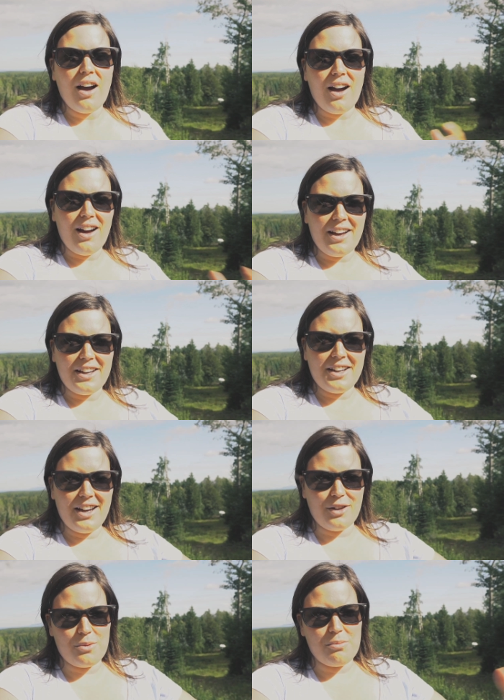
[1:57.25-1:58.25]
I
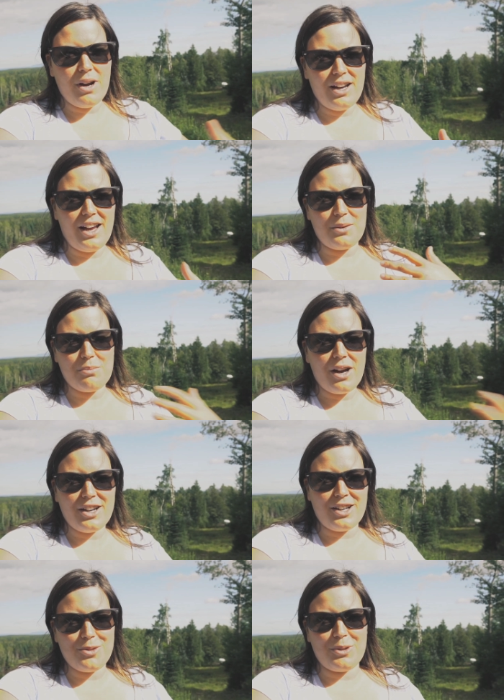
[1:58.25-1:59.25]
have
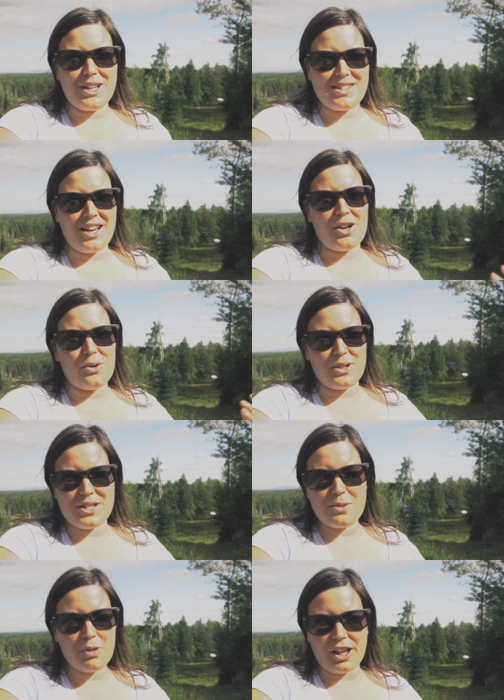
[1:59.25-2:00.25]
admired because I
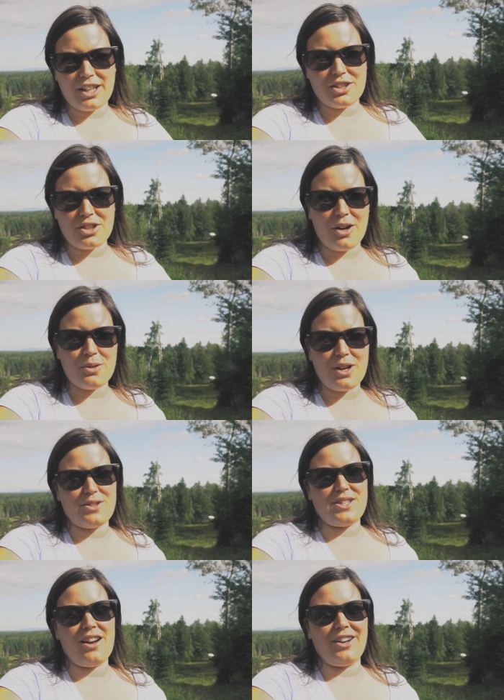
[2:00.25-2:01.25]
always played guitar when I
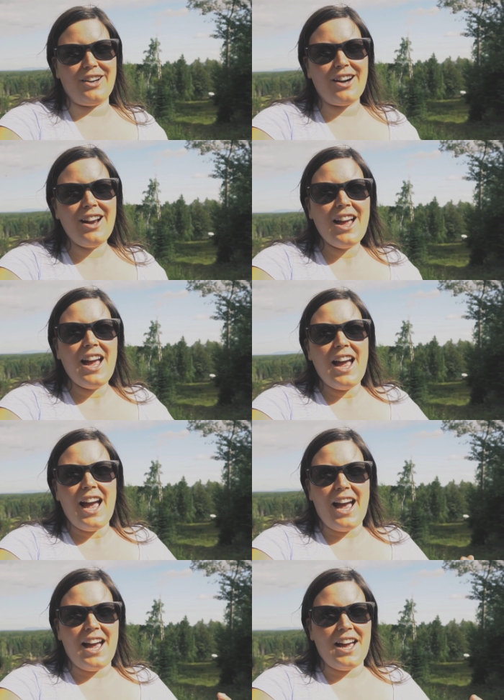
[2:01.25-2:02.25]
was younger
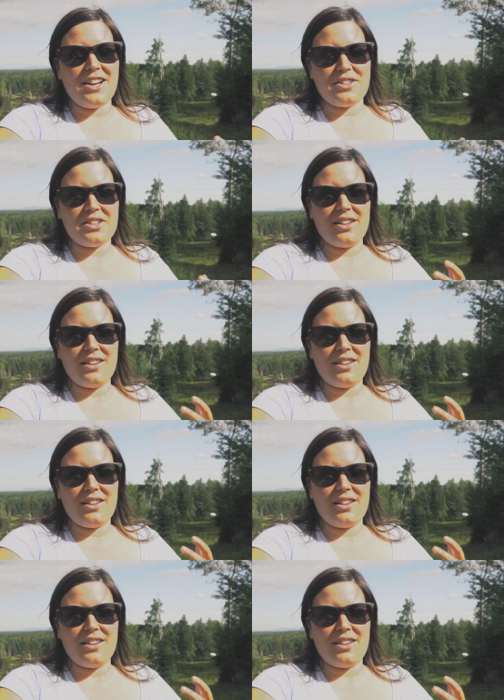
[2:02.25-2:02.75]
and